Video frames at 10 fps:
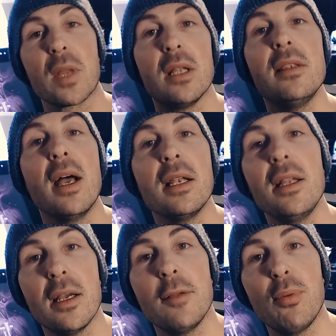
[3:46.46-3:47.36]

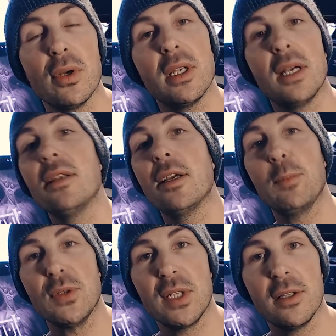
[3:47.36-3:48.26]

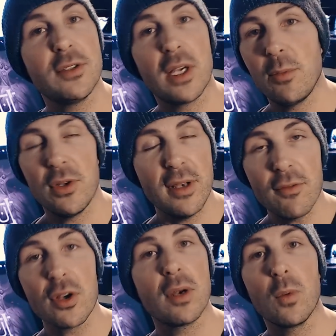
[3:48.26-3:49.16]
99.99% of the time, you're
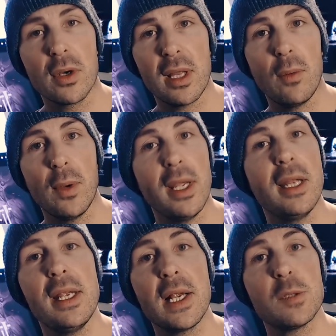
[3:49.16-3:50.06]
never going to work that way.
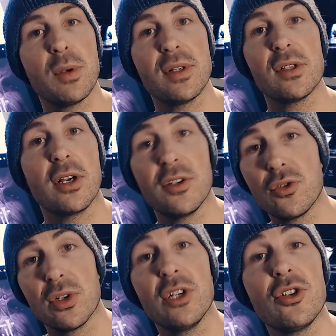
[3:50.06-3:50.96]
Any experienced artist,
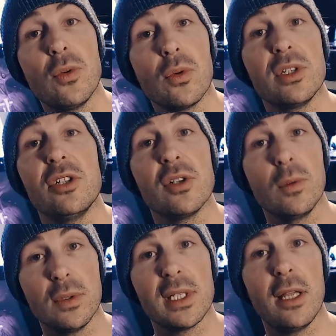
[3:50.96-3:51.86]
traditional or digital,
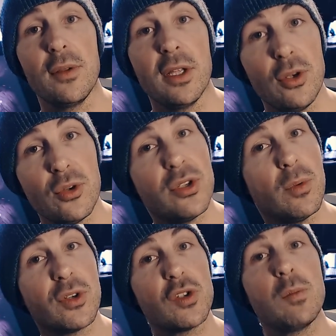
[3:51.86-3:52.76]
will tell you that you usually
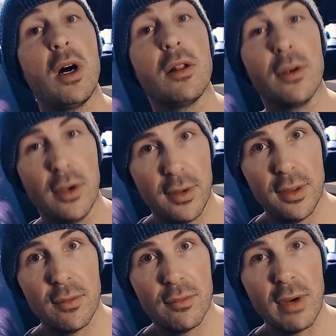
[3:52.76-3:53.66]
work smaller
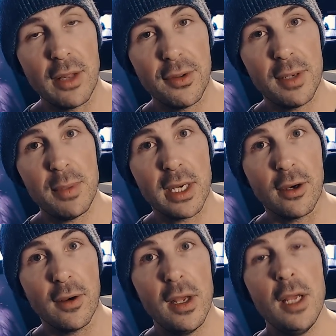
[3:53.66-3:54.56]
rather than
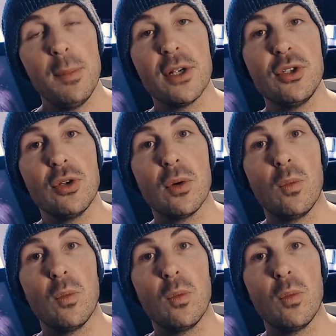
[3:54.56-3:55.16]
bigger, because you